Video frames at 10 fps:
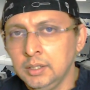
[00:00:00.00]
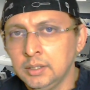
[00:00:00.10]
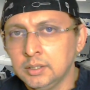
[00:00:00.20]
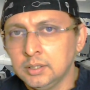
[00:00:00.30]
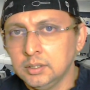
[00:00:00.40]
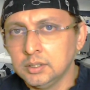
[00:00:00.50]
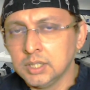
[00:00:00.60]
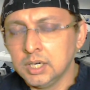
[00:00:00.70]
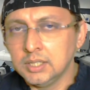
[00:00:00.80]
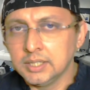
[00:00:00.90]
in
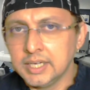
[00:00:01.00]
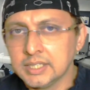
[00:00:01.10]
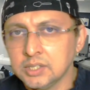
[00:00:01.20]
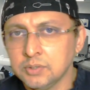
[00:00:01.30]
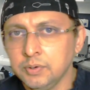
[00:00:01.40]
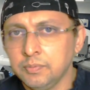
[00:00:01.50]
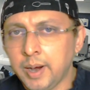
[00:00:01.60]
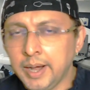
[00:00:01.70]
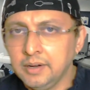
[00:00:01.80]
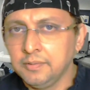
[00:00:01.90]
certain cases, we
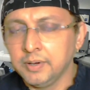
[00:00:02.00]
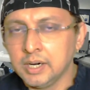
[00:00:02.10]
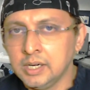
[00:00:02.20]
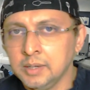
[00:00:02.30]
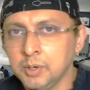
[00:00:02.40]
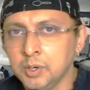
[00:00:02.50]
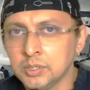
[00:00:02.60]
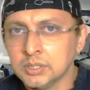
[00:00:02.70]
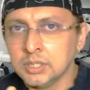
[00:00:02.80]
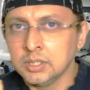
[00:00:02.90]
find difficulty
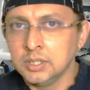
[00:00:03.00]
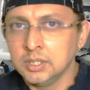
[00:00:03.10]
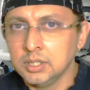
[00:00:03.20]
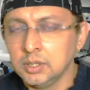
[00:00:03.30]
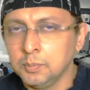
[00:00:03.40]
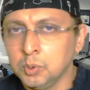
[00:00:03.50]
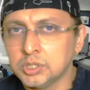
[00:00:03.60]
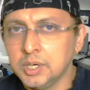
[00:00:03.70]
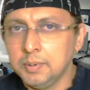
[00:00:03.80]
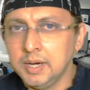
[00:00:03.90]
because the
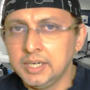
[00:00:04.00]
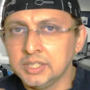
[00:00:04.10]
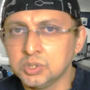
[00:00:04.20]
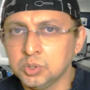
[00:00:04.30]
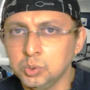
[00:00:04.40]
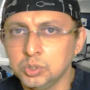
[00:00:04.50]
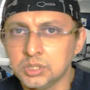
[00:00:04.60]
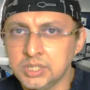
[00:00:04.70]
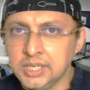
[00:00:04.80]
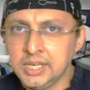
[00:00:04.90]
posterior plate is too
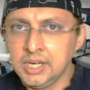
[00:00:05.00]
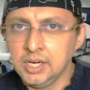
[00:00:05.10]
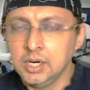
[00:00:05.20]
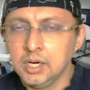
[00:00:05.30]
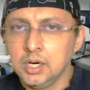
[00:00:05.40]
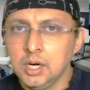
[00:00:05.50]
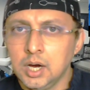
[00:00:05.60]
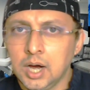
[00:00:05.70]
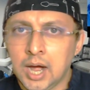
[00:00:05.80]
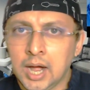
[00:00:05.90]
sticky
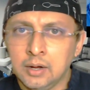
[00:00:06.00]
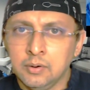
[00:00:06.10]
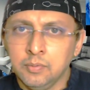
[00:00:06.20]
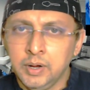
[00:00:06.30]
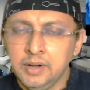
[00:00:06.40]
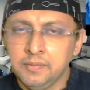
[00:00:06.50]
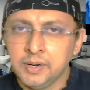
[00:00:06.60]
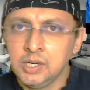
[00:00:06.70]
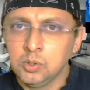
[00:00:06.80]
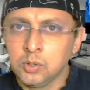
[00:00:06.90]
and very
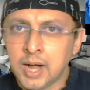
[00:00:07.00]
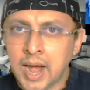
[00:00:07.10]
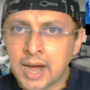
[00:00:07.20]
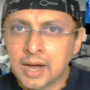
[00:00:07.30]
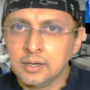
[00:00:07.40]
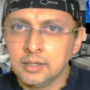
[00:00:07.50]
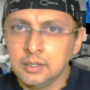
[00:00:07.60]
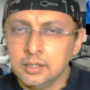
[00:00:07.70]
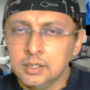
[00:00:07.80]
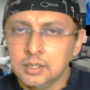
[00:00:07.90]
difficult to crack.
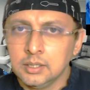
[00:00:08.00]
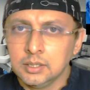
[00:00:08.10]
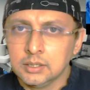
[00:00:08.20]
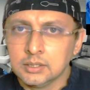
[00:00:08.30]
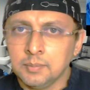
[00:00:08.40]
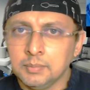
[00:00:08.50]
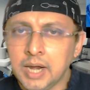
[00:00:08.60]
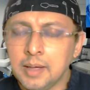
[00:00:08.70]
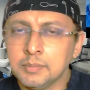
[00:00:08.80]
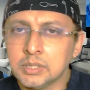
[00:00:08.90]

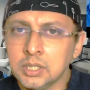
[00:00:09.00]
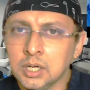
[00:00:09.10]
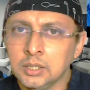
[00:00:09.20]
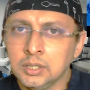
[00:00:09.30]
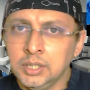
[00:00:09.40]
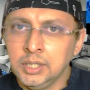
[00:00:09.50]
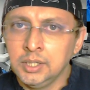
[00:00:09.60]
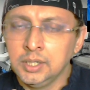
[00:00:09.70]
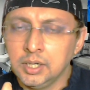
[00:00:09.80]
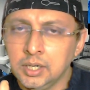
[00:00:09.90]
Sometimes uh,
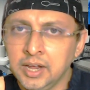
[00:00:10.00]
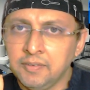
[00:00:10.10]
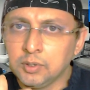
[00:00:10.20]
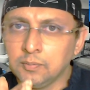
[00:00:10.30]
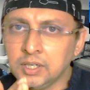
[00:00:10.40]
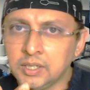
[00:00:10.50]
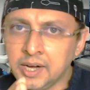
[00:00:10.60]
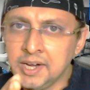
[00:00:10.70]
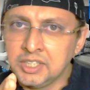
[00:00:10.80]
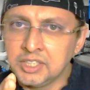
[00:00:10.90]
the depth of the
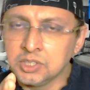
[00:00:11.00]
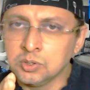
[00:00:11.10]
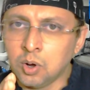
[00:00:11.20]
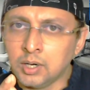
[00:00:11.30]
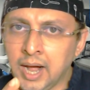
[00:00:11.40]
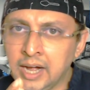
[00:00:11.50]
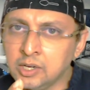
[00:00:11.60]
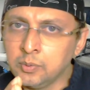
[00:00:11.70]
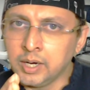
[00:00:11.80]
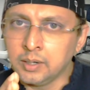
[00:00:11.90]
trench is not
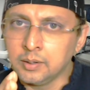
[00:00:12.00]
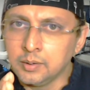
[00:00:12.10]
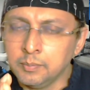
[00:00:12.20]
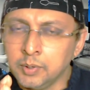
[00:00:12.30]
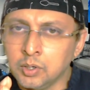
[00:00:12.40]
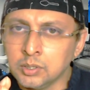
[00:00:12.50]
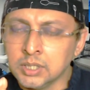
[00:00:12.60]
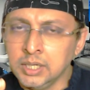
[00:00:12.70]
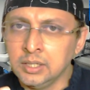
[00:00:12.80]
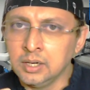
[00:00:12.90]
adequate
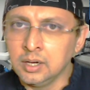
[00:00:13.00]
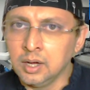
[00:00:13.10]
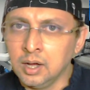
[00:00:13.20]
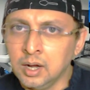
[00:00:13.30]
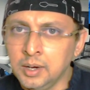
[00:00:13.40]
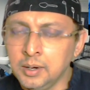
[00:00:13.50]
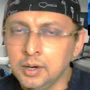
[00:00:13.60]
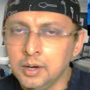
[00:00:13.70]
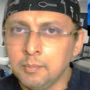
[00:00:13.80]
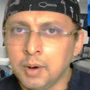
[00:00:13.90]
because in the
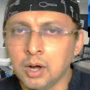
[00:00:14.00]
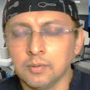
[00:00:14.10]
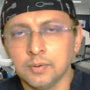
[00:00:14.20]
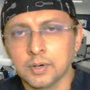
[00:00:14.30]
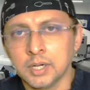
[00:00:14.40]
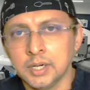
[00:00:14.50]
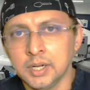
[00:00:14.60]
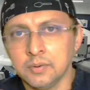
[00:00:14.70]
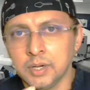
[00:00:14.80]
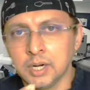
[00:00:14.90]
early part of our
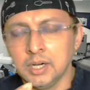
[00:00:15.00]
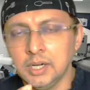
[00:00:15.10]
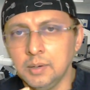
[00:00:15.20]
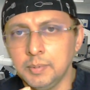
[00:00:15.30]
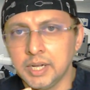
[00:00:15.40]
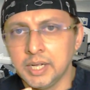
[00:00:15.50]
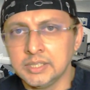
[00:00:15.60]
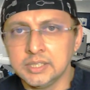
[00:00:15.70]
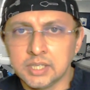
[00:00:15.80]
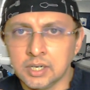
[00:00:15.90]
career we are a little bit
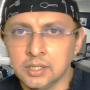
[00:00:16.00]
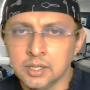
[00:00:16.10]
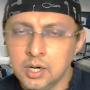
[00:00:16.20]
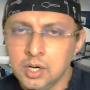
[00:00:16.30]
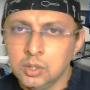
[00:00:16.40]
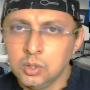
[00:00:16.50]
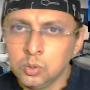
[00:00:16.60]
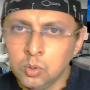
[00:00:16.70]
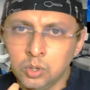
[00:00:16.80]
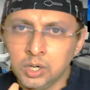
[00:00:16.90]
hesitant
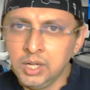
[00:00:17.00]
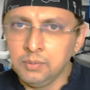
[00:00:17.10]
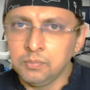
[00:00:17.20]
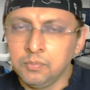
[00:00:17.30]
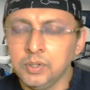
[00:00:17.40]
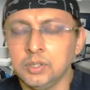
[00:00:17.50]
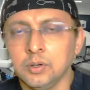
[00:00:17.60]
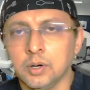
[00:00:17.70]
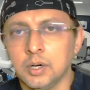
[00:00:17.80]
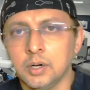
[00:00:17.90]
to go deep
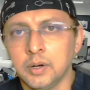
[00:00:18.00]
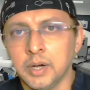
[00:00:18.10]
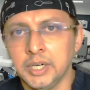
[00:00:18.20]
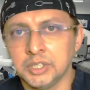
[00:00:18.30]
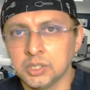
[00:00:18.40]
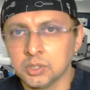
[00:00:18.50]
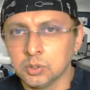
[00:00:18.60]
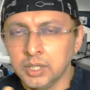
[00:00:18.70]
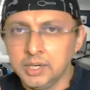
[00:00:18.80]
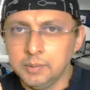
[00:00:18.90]
with your range
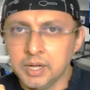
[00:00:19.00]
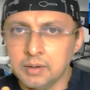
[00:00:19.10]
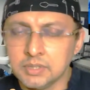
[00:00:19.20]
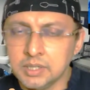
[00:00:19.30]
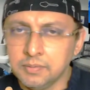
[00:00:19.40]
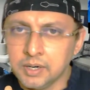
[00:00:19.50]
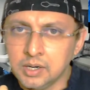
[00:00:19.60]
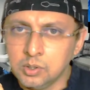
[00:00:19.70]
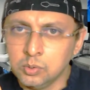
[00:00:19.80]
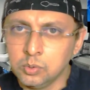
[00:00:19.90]
so then it becomes
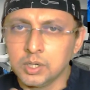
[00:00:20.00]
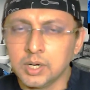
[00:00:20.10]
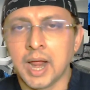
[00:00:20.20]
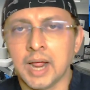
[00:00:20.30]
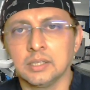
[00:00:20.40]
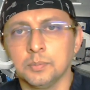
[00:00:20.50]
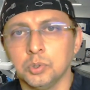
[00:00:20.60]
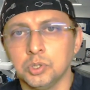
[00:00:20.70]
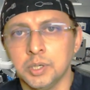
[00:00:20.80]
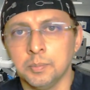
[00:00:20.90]
difficult to crack the
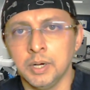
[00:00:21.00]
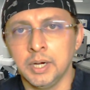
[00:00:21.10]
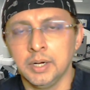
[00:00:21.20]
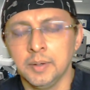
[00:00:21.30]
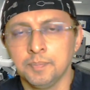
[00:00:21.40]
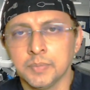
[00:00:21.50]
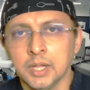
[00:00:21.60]
posterior plate